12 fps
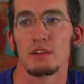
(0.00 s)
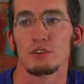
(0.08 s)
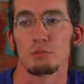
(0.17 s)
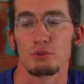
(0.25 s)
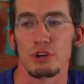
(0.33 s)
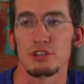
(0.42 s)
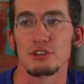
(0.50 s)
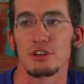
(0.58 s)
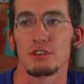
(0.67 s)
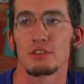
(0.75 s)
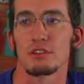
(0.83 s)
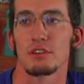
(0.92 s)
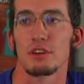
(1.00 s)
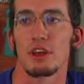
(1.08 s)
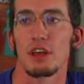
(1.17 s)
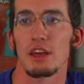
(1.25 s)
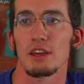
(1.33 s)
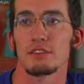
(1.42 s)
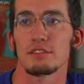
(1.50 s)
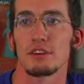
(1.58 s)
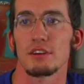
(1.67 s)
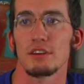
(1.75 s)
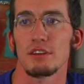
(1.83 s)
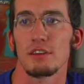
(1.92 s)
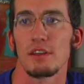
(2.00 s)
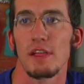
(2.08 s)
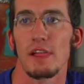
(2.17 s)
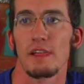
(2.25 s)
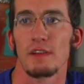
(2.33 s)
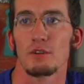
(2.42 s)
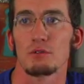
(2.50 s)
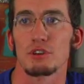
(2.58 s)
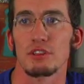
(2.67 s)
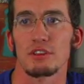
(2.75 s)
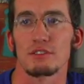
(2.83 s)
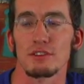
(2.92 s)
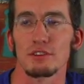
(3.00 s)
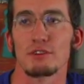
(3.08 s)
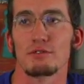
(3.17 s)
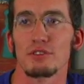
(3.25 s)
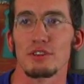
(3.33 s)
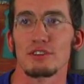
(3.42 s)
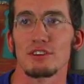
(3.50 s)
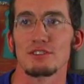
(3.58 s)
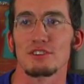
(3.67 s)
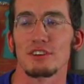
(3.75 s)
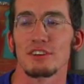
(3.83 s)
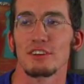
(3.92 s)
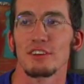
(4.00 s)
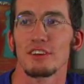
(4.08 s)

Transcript: to preach it, and uh, which I think is a little different than teaching.